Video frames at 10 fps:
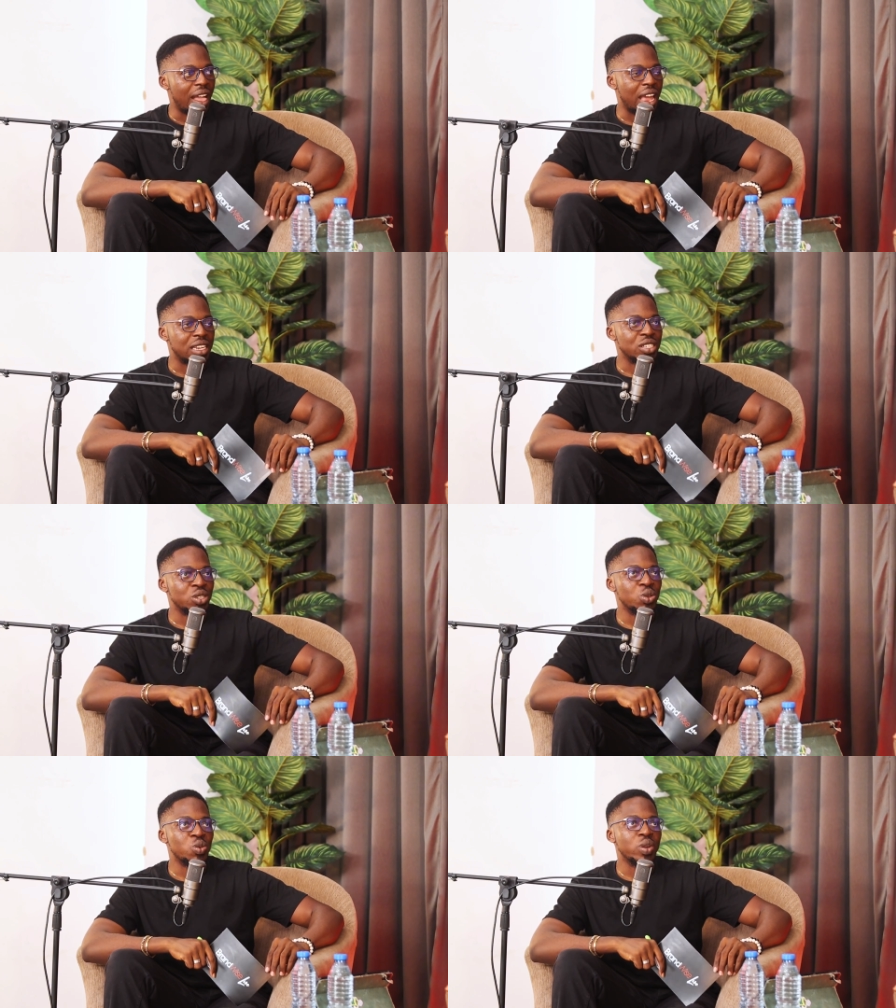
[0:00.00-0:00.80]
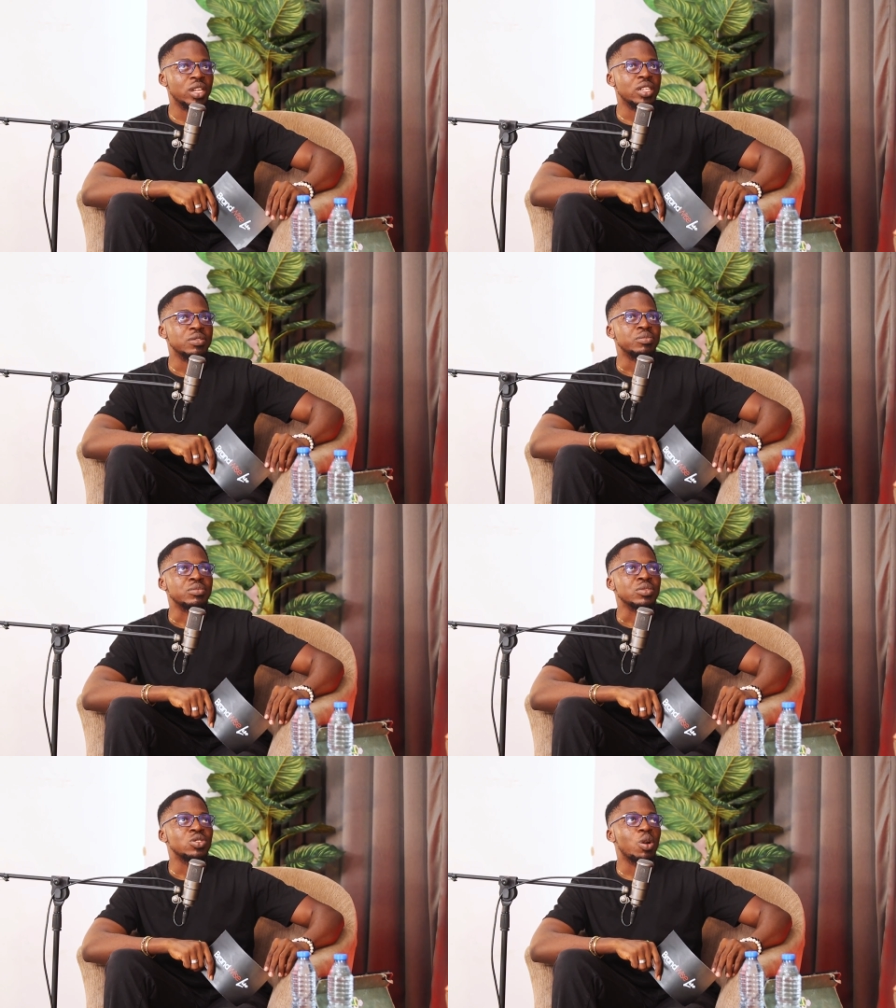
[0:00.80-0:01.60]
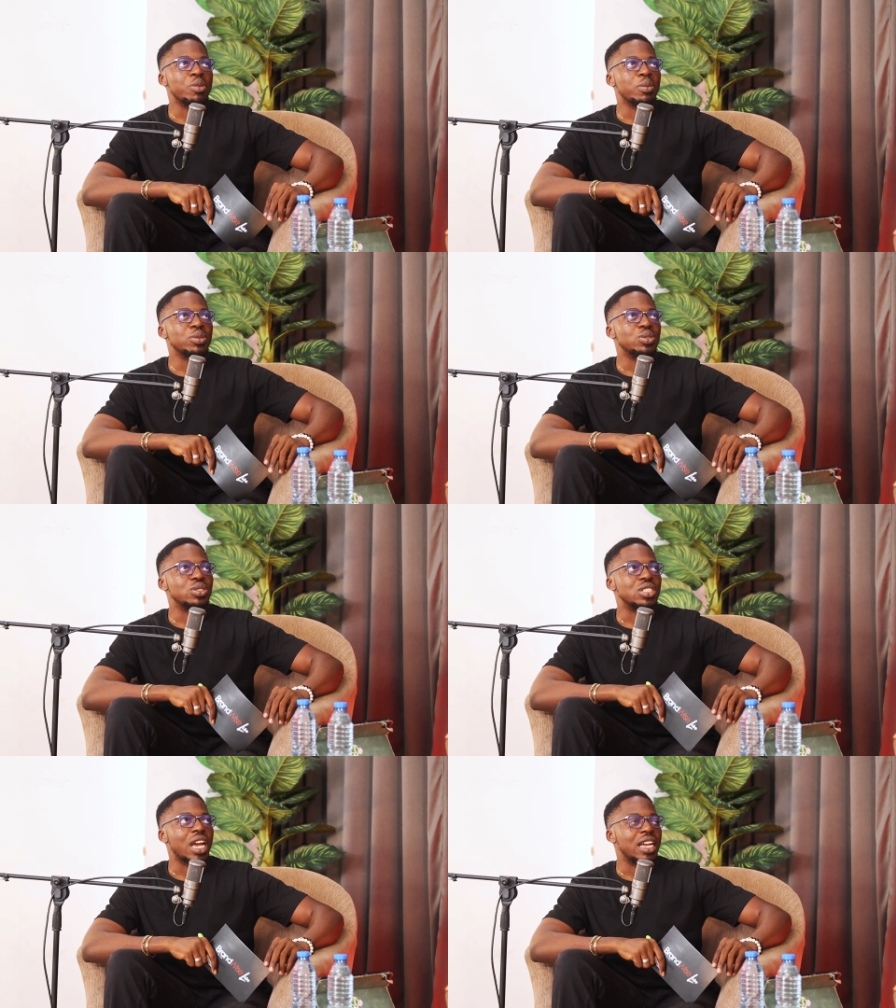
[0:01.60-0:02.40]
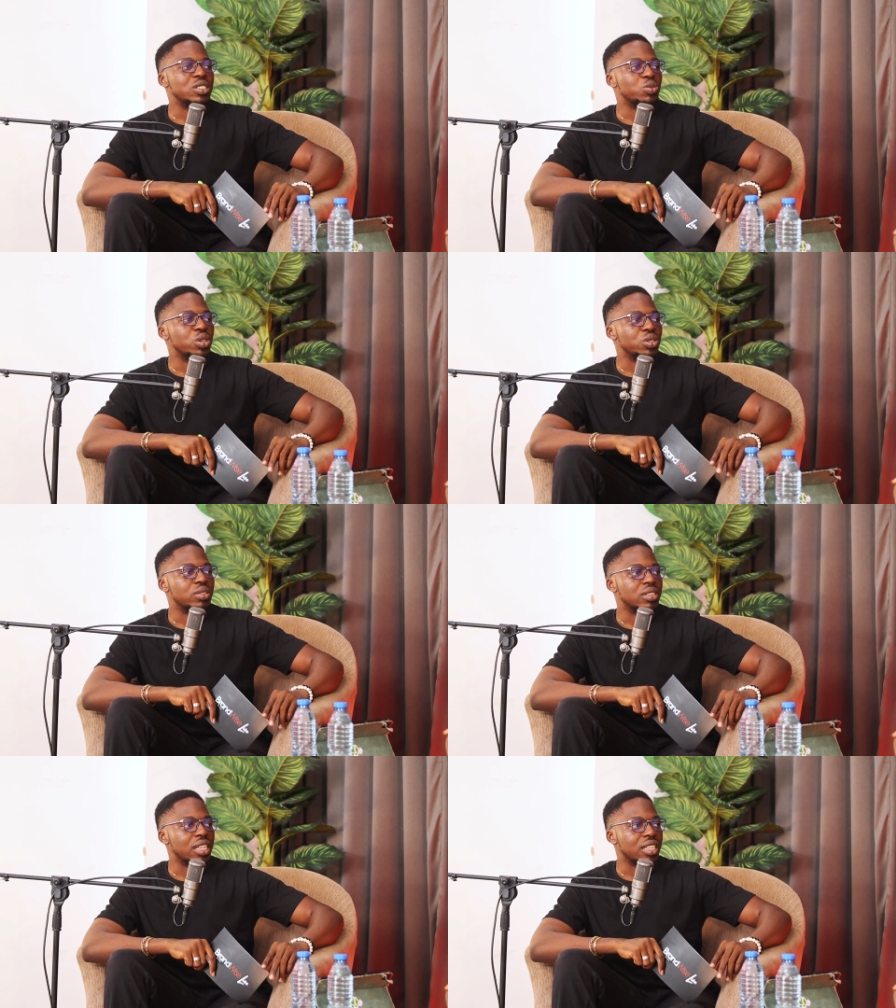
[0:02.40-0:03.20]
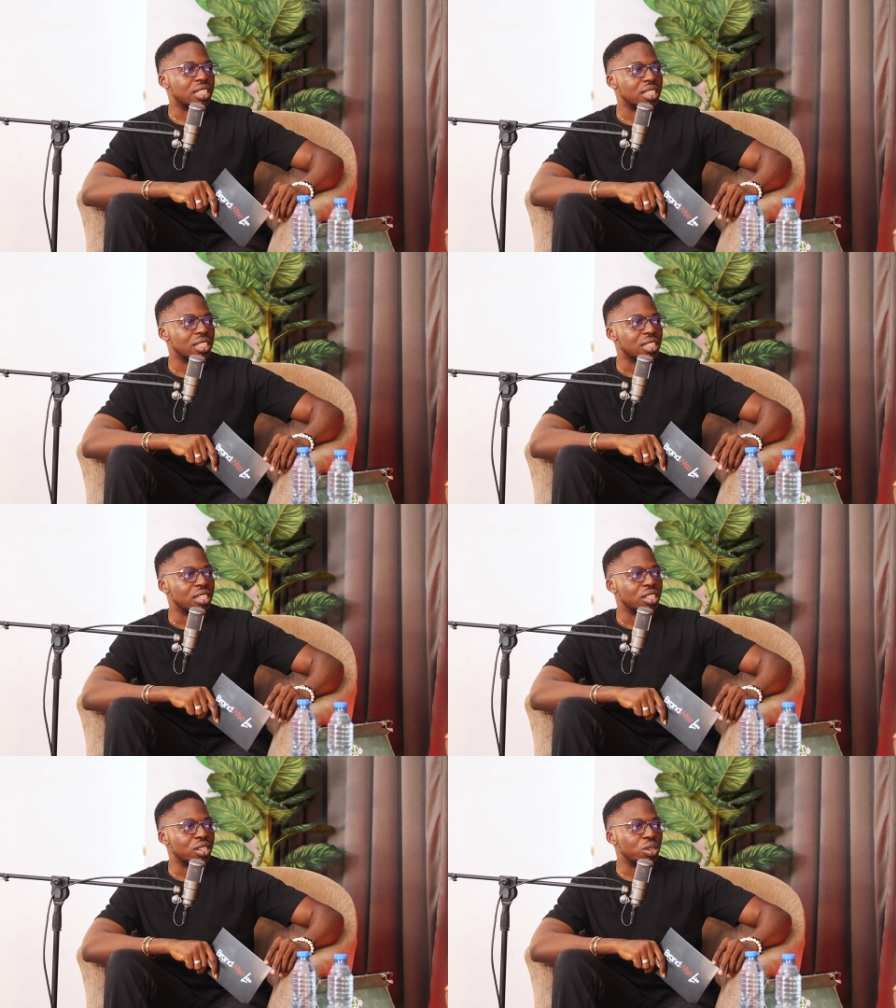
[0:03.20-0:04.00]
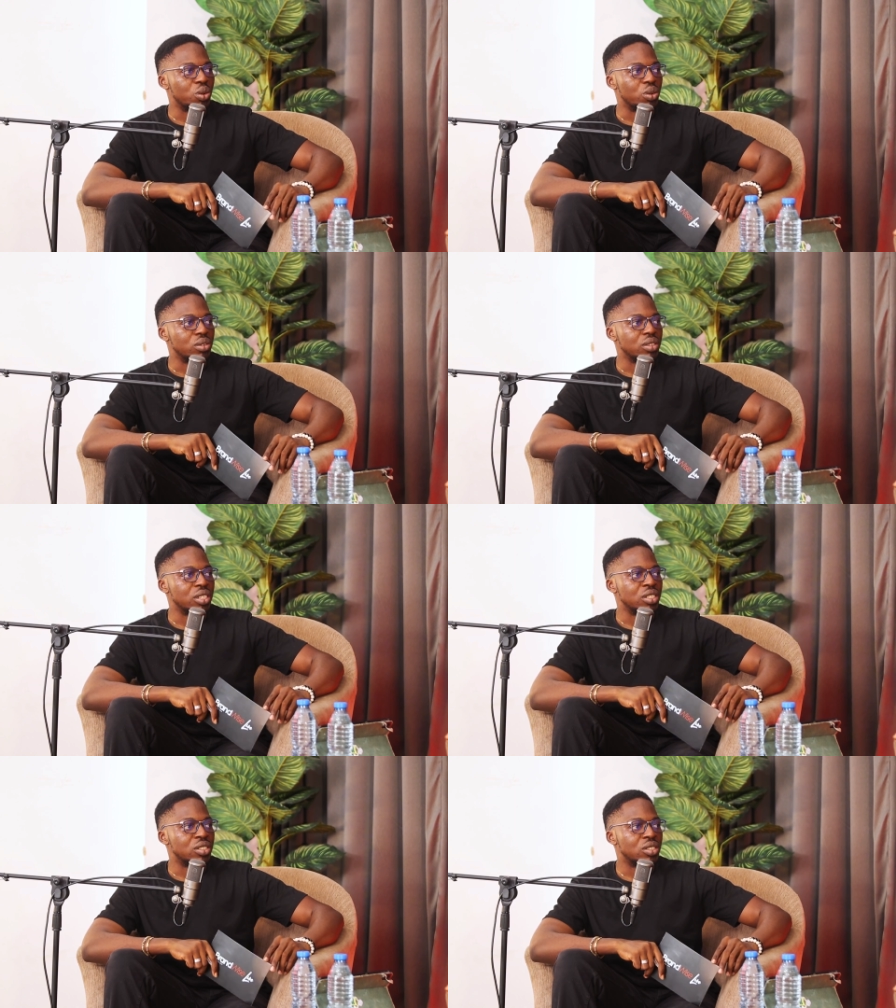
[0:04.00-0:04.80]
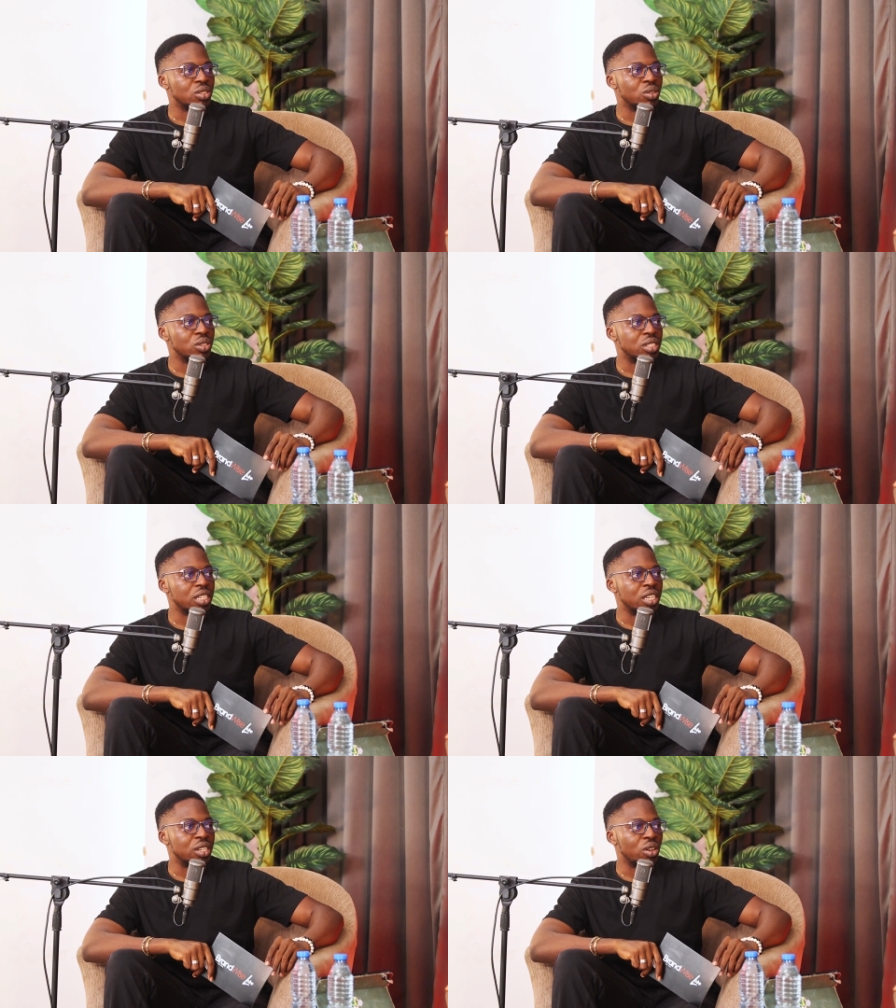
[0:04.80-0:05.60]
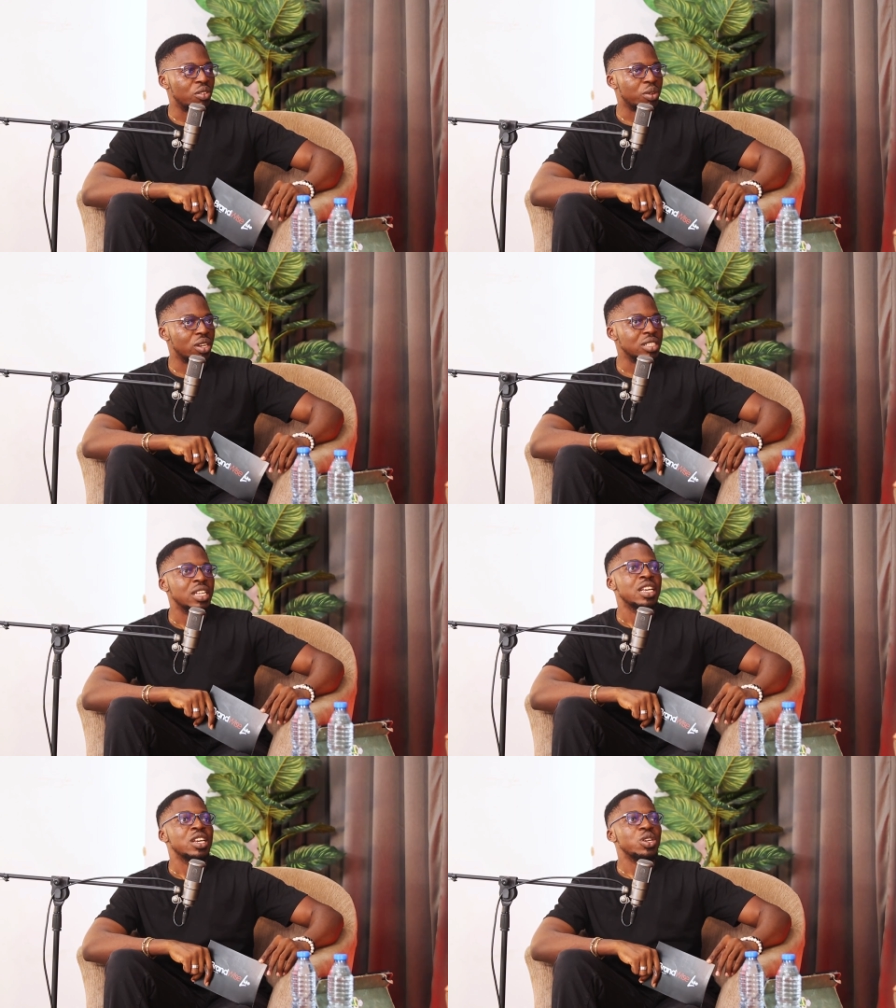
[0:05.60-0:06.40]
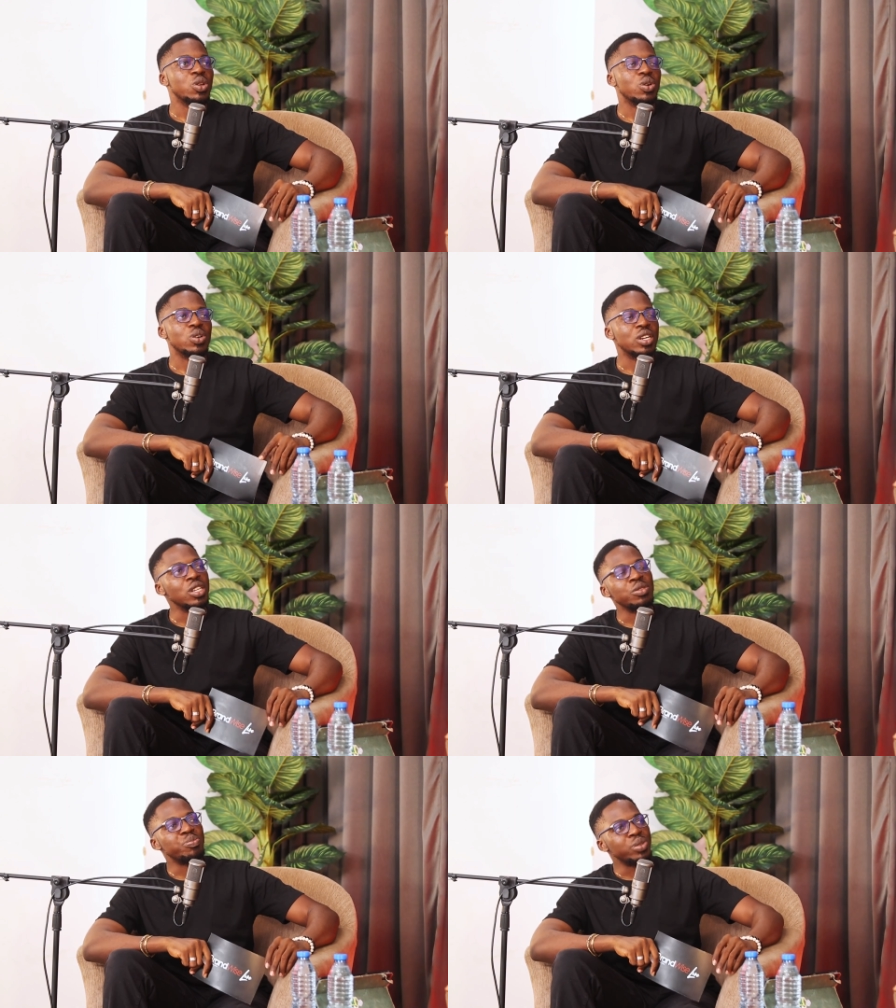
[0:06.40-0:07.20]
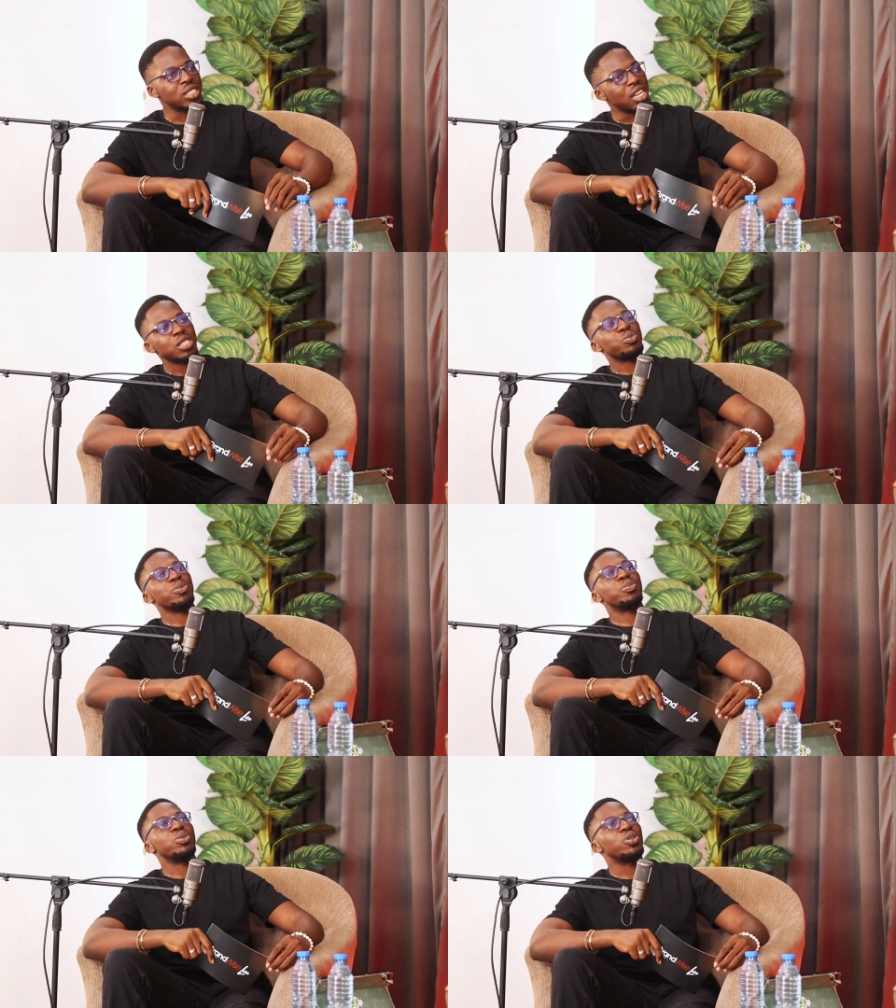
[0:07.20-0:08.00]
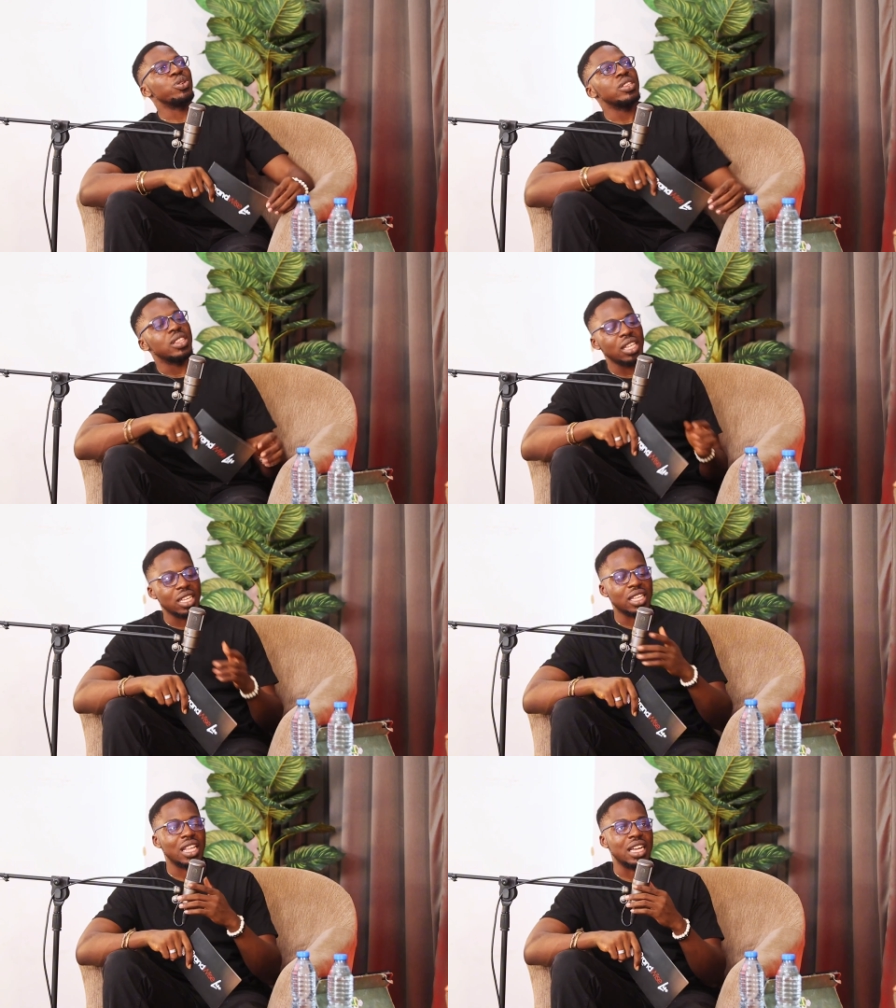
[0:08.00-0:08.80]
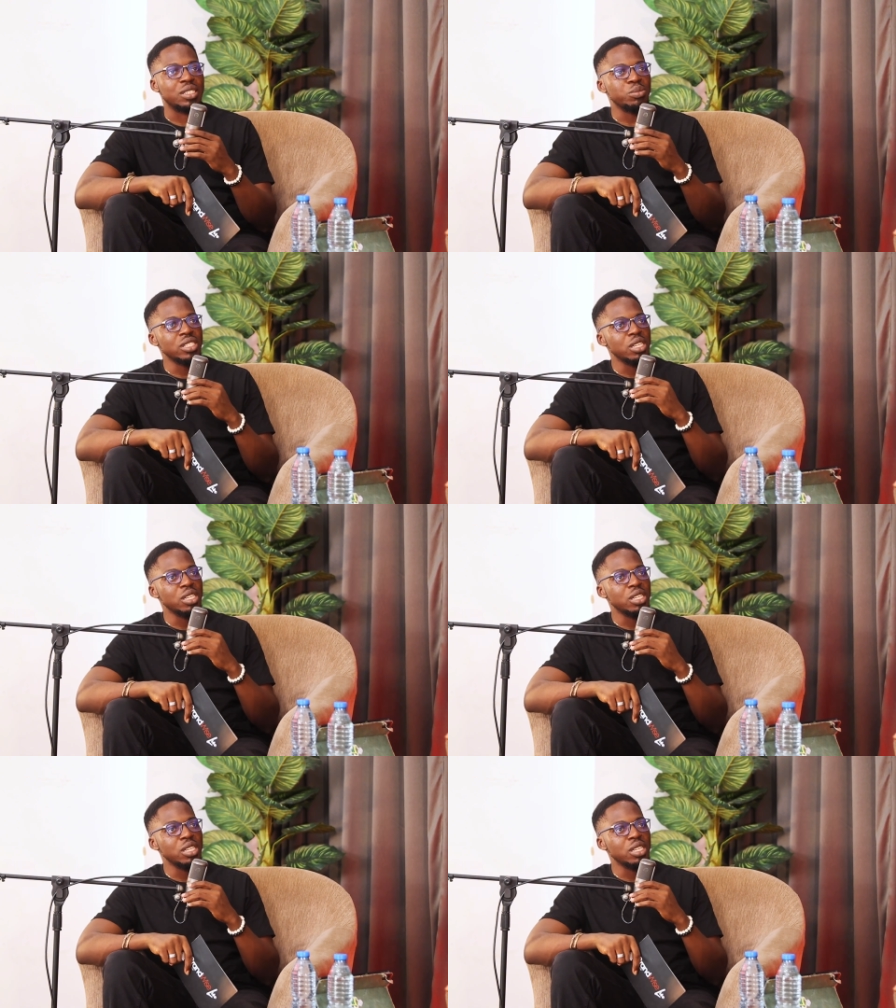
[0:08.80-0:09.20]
And you will not be able to charge what you think, is good enough. Because, business people don't think that